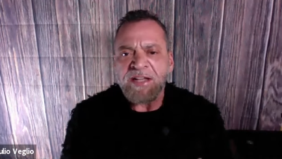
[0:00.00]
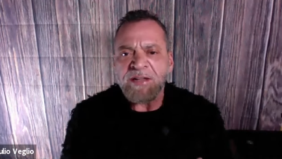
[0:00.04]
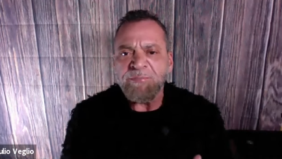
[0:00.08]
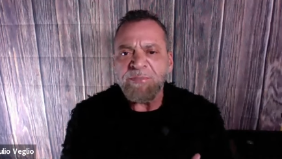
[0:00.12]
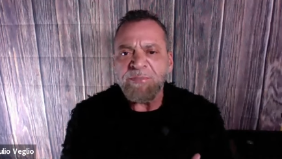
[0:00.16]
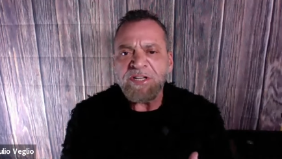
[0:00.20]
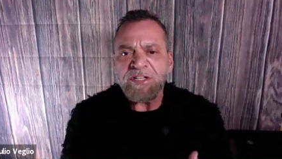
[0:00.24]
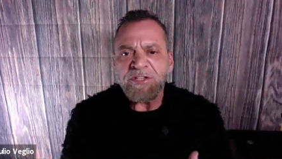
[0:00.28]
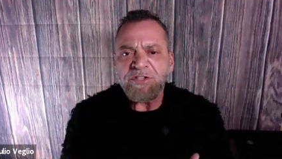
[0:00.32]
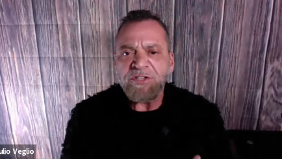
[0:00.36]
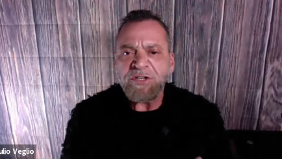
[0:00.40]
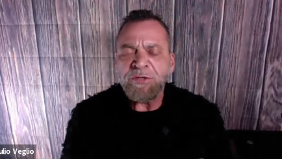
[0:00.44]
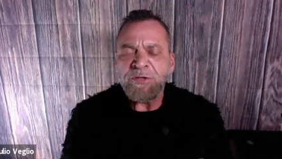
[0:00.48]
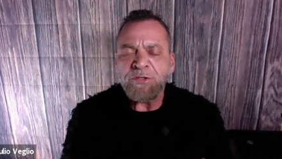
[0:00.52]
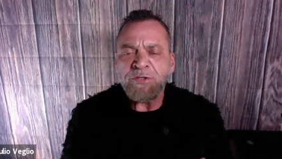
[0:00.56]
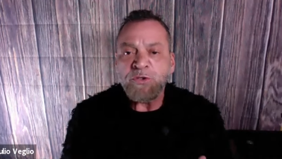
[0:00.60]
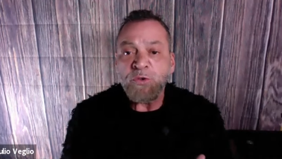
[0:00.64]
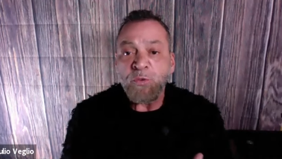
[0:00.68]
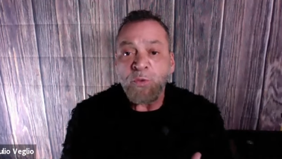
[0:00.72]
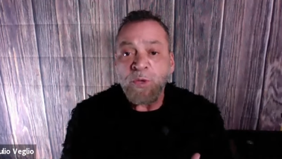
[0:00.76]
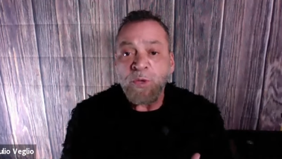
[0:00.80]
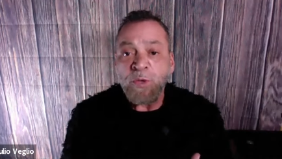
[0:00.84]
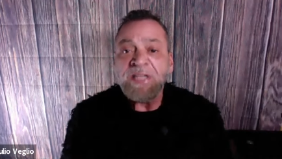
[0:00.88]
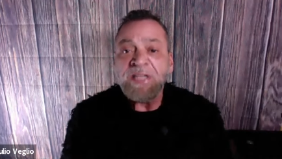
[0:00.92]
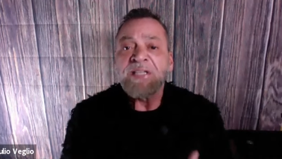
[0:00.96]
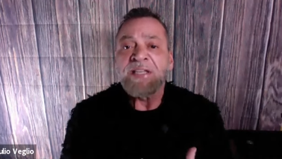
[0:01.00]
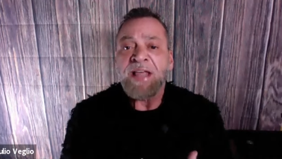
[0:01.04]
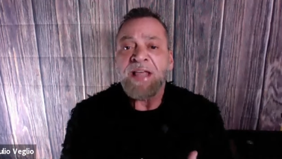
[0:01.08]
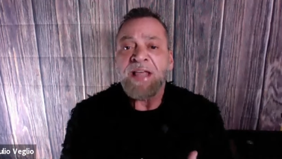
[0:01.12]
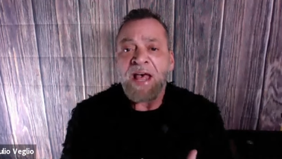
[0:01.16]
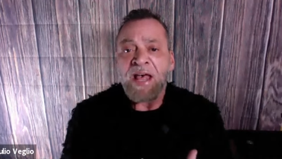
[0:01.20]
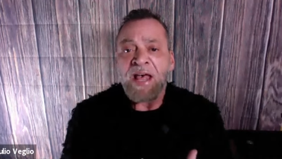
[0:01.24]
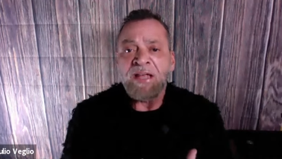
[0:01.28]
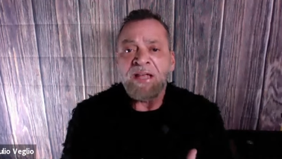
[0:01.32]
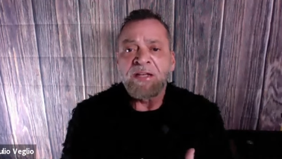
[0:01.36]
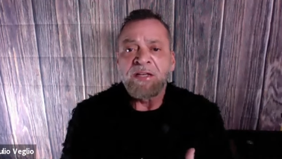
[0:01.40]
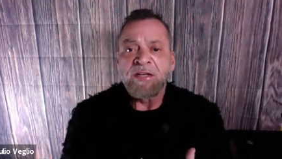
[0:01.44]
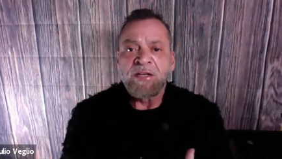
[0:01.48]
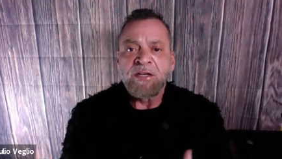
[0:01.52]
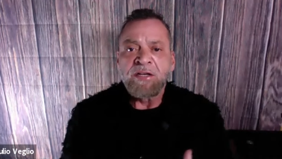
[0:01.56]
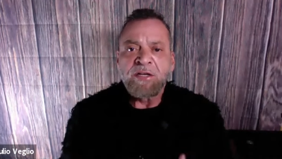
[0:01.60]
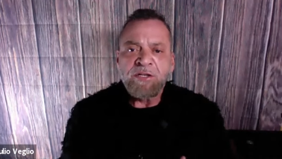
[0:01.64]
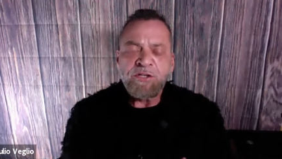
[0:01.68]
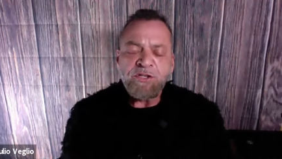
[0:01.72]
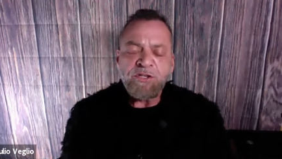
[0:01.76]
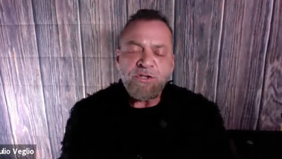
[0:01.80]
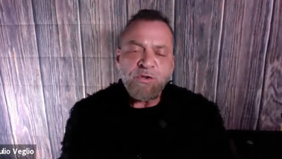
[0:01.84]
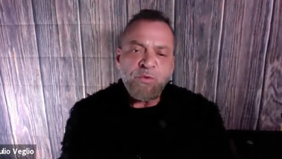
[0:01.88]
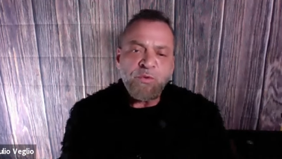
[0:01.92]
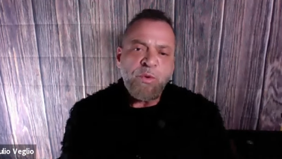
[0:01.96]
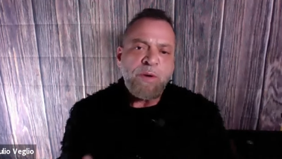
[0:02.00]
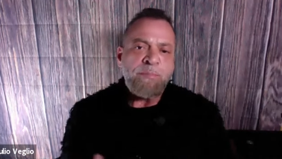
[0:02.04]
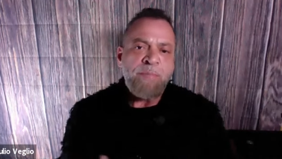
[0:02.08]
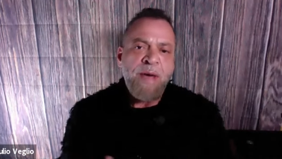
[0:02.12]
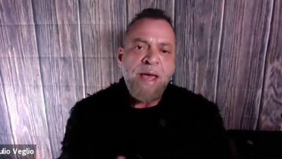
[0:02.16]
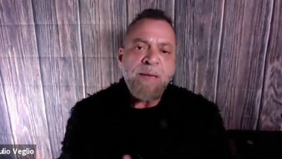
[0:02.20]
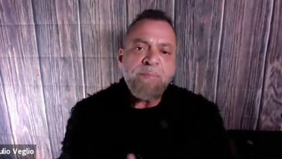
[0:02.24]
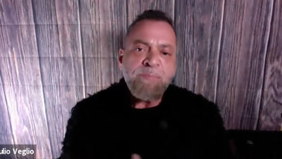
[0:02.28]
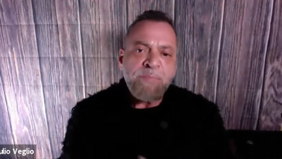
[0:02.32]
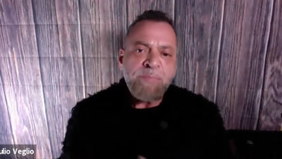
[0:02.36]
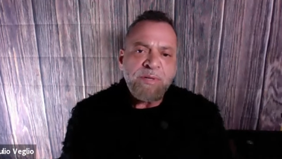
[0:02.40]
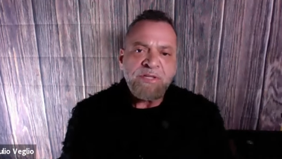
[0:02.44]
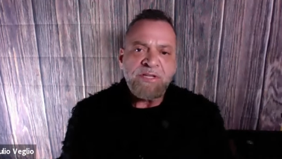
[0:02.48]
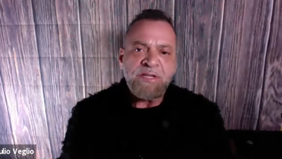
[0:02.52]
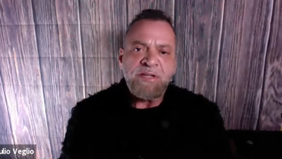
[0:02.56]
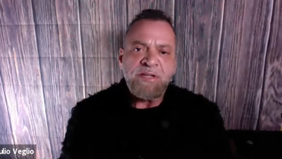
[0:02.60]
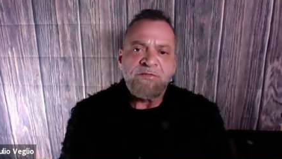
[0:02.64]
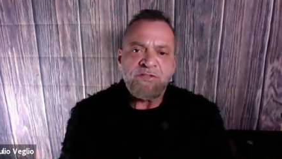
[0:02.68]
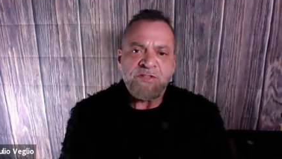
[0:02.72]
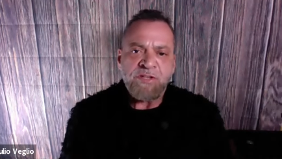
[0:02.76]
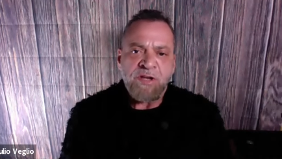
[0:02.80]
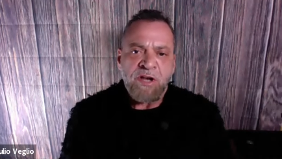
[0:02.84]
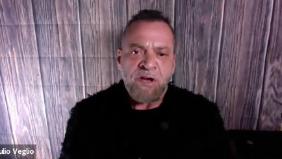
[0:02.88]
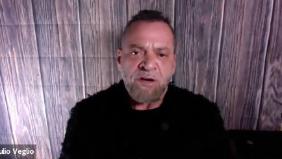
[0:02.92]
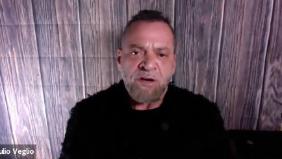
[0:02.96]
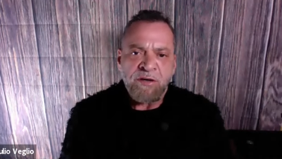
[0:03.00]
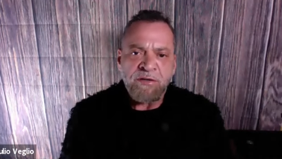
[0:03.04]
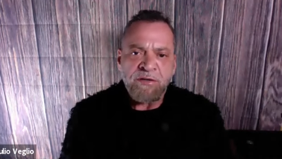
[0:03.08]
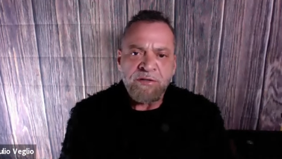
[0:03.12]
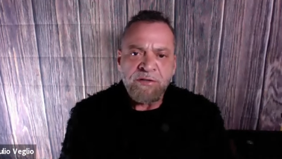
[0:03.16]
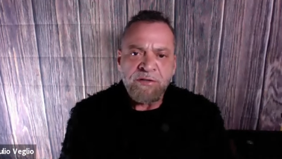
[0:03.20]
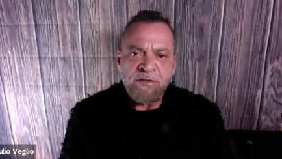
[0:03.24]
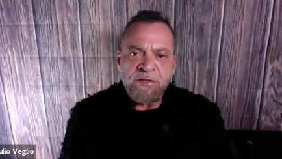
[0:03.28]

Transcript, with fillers: Let me tweak that to what my beliefs are.